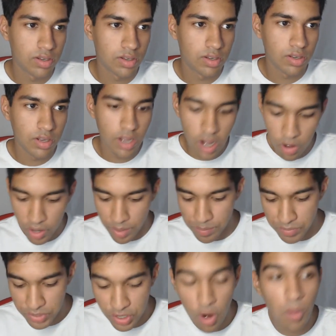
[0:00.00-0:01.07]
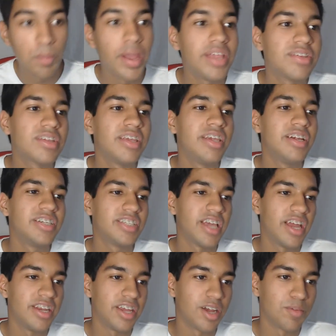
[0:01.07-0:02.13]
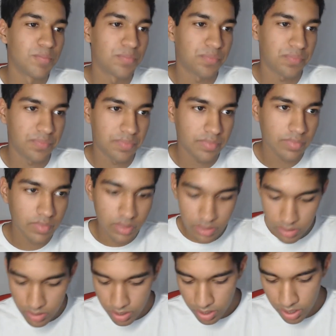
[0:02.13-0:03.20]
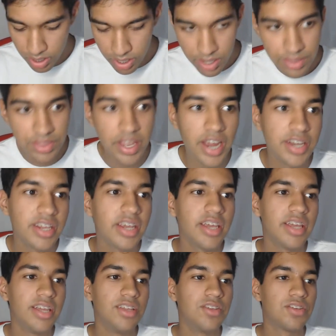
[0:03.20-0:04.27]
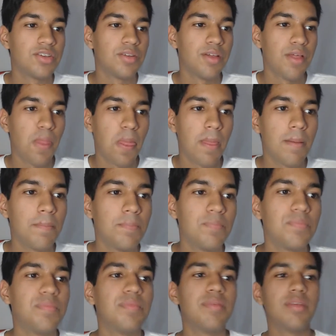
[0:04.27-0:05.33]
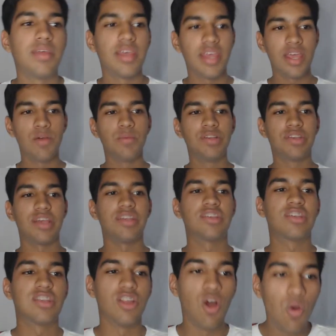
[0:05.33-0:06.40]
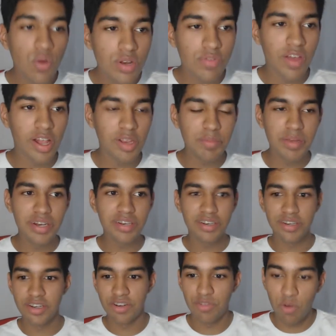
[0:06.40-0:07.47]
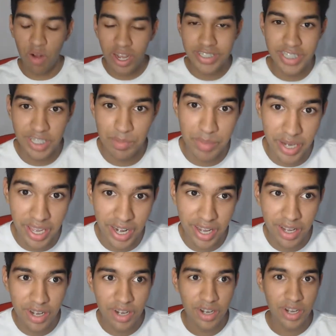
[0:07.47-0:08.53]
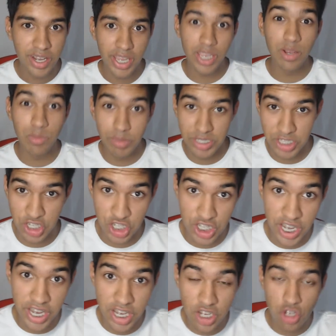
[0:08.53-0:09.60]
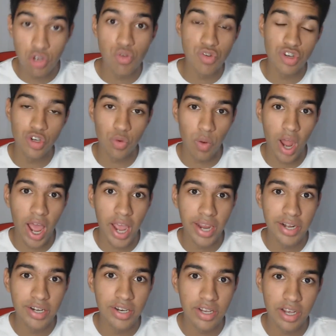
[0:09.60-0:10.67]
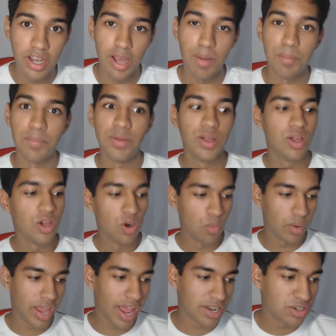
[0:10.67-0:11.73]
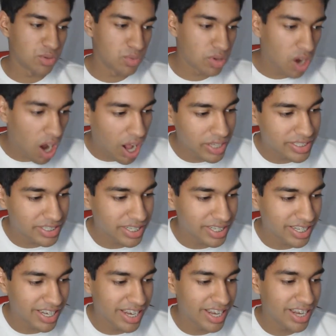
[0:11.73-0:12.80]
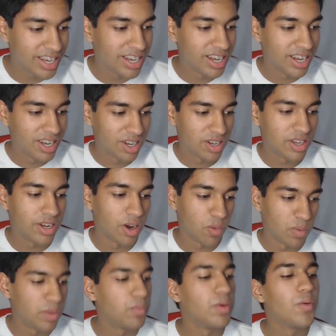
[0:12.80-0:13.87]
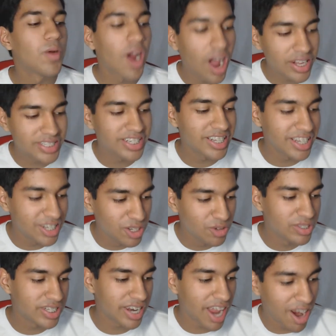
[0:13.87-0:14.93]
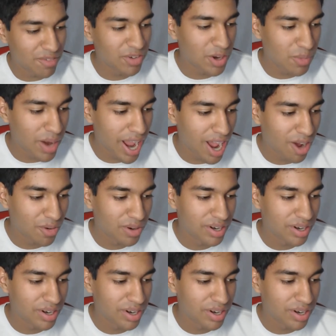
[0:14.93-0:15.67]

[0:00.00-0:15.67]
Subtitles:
Okay, so basically here's the idea. The idea is it was a slow development for us at the beginning. It was just a huge grind. We had to constantly, we were constantly losing every round.